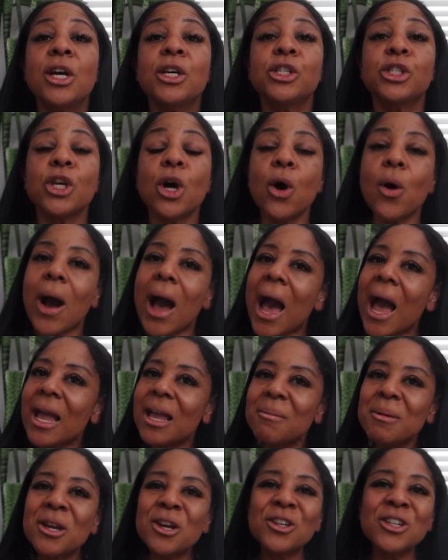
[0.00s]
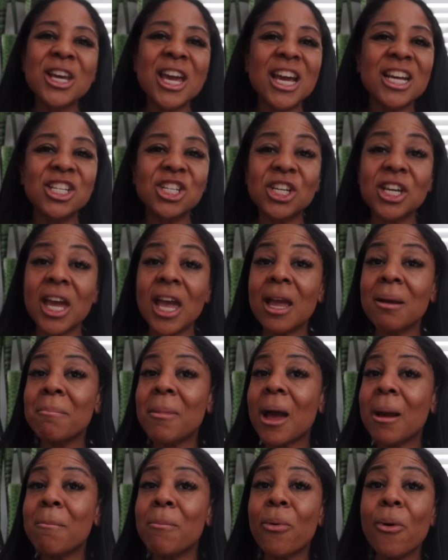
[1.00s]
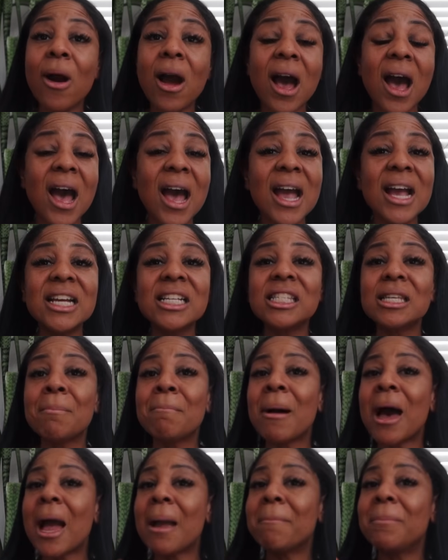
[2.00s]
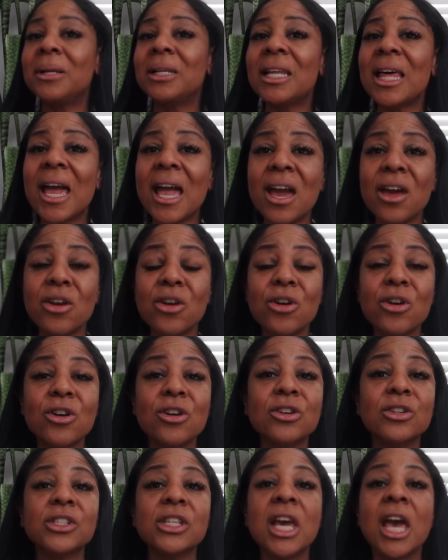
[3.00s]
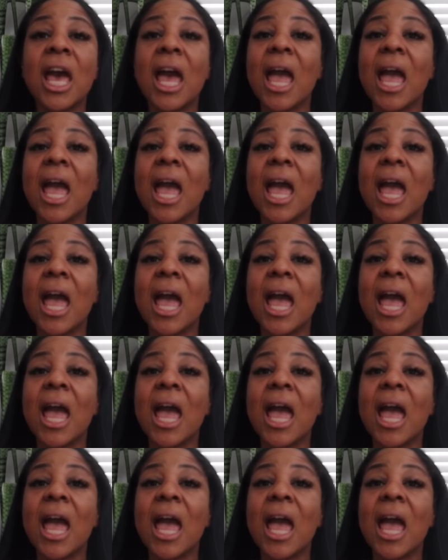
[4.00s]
So I am here to educate my brides, my planners,